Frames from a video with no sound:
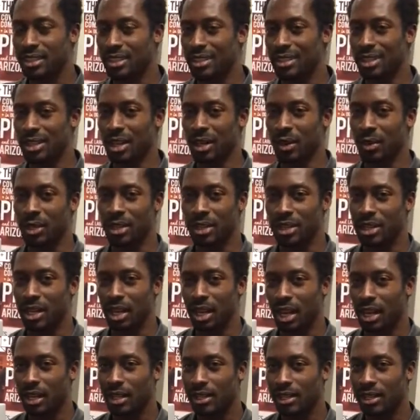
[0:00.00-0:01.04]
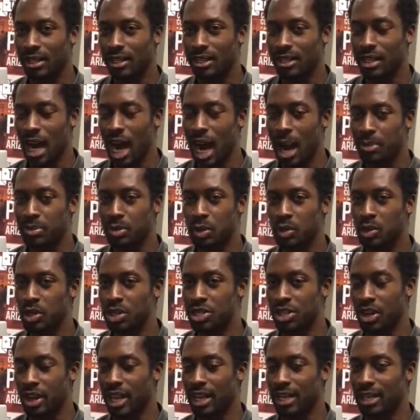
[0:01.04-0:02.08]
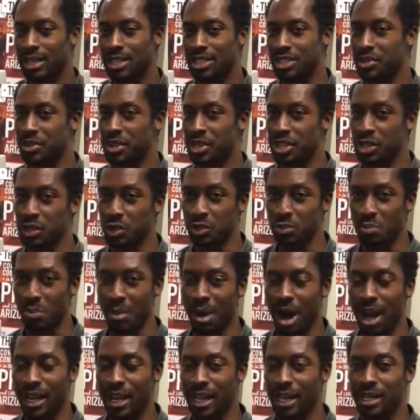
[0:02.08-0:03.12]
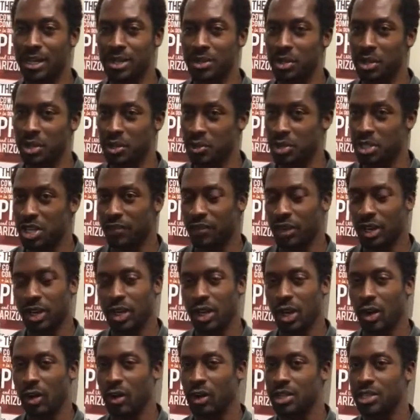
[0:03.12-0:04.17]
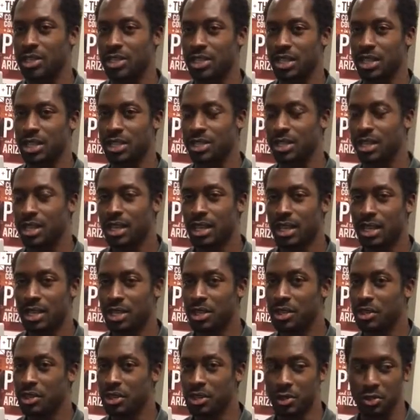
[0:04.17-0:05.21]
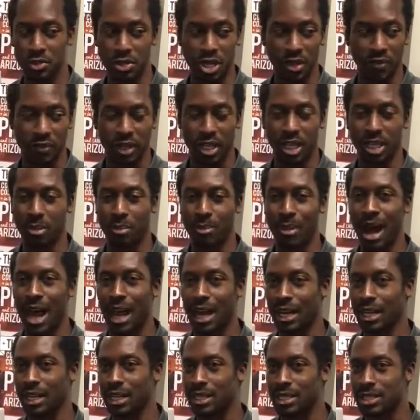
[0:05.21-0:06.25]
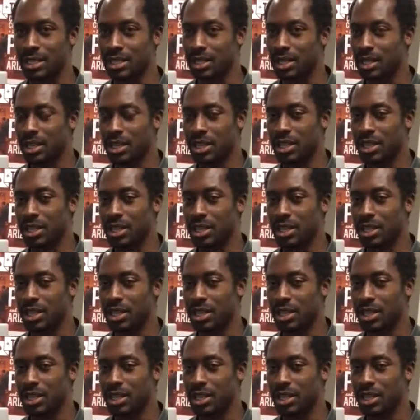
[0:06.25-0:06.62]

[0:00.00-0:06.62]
you know, your opportunities are endless. You can use money, you can use different currencies, you can use different commodities.